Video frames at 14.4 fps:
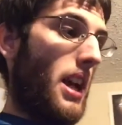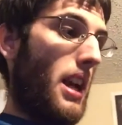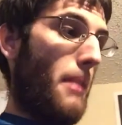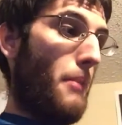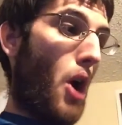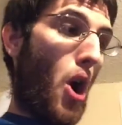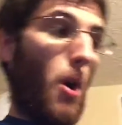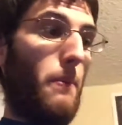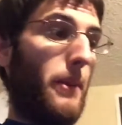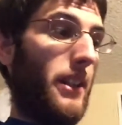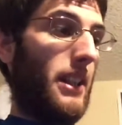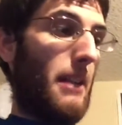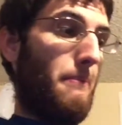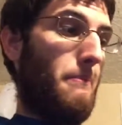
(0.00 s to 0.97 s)
I'm
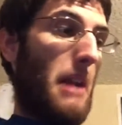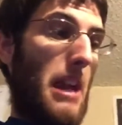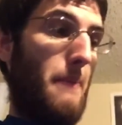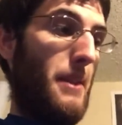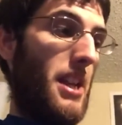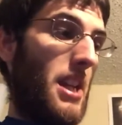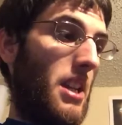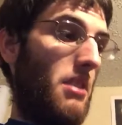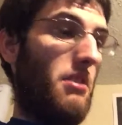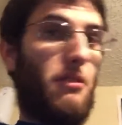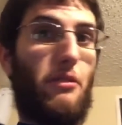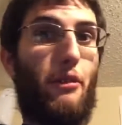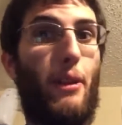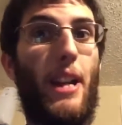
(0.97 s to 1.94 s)
hoping that maybe
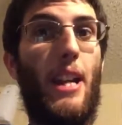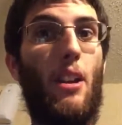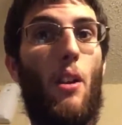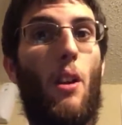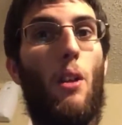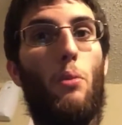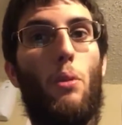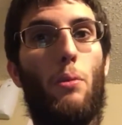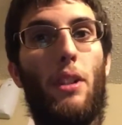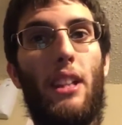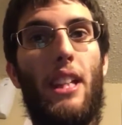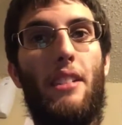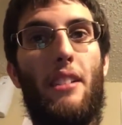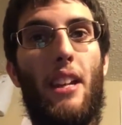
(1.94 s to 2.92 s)
3DR will
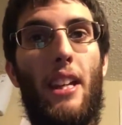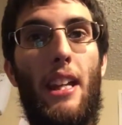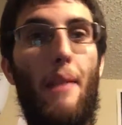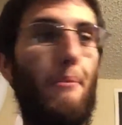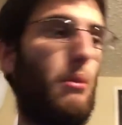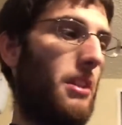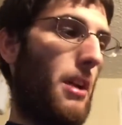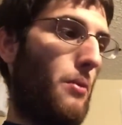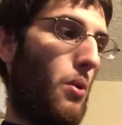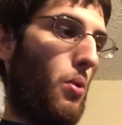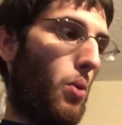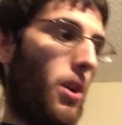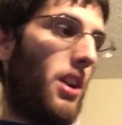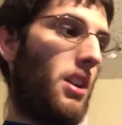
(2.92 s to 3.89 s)
release a gimbal that
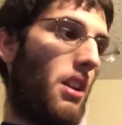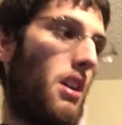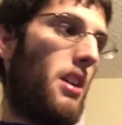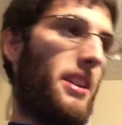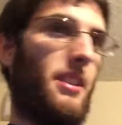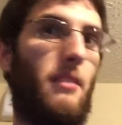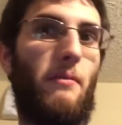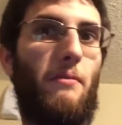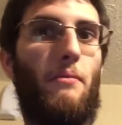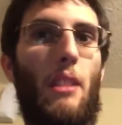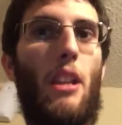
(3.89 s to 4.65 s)
will work on it